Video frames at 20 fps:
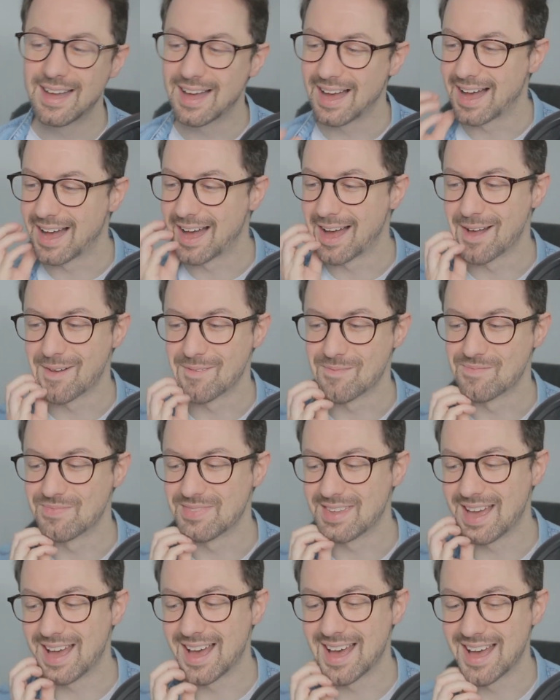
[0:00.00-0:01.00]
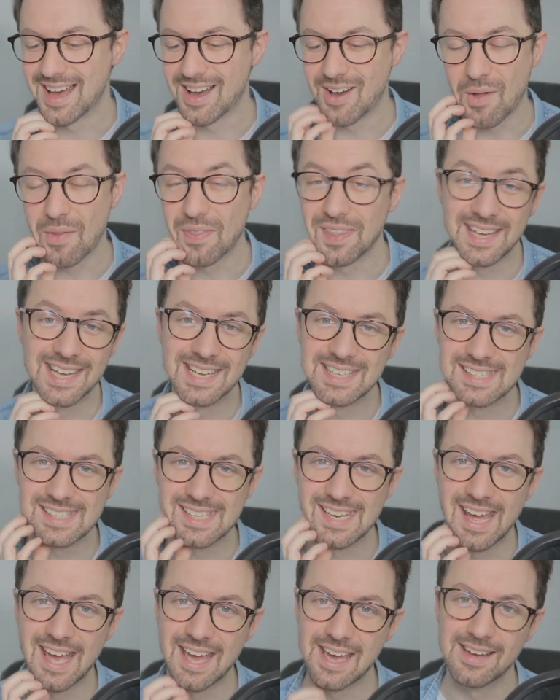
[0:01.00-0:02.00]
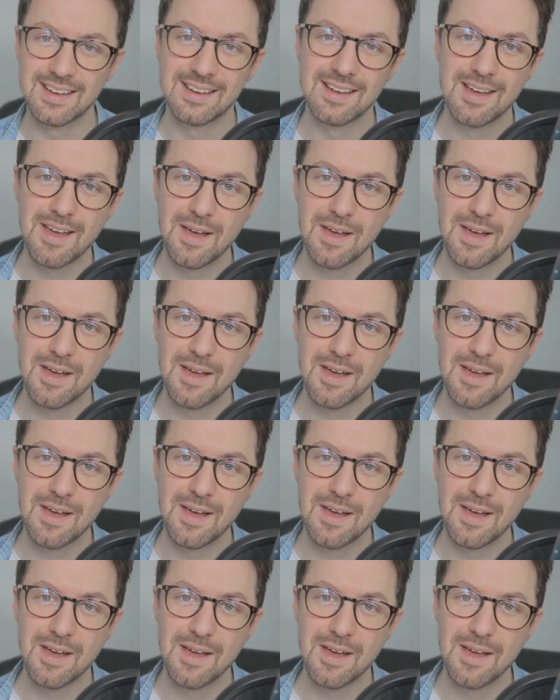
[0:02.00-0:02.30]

um, uh, on the internet.